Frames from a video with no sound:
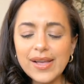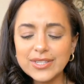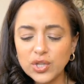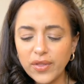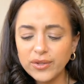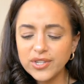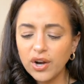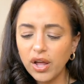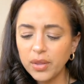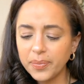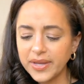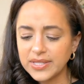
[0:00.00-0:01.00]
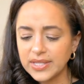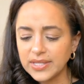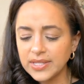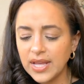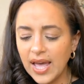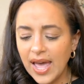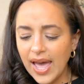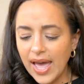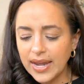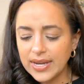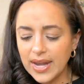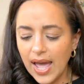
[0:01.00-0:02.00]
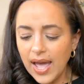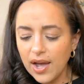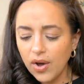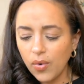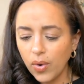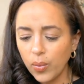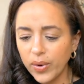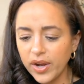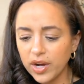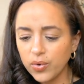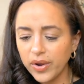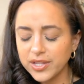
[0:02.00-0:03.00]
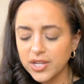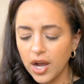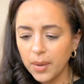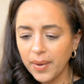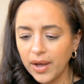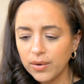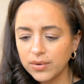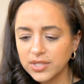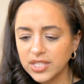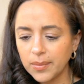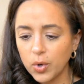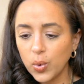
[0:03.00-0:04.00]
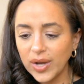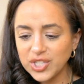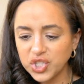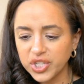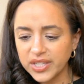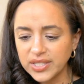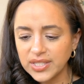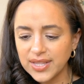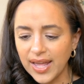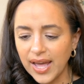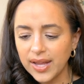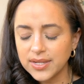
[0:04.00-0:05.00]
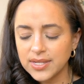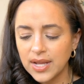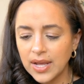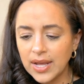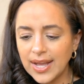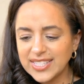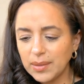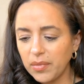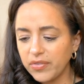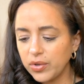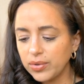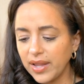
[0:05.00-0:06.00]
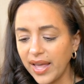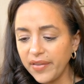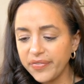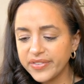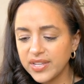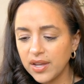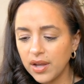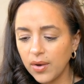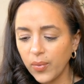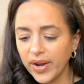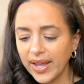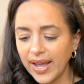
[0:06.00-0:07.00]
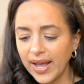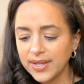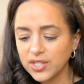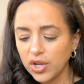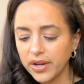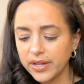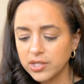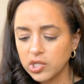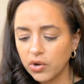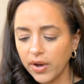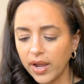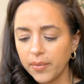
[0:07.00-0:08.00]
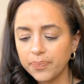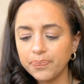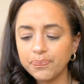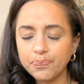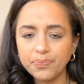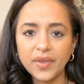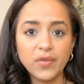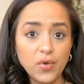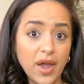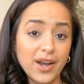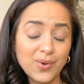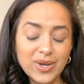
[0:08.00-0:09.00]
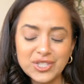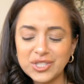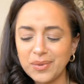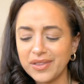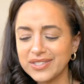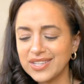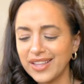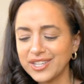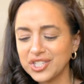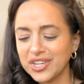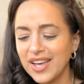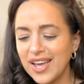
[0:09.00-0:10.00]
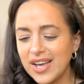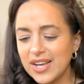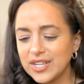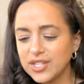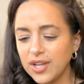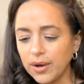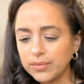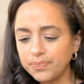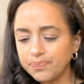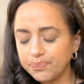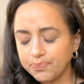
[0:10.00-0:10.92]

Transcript: so those are all the pieces and now we are going to talk about some questions that some of you left when I asked on Instagram if you had any questions about this collection so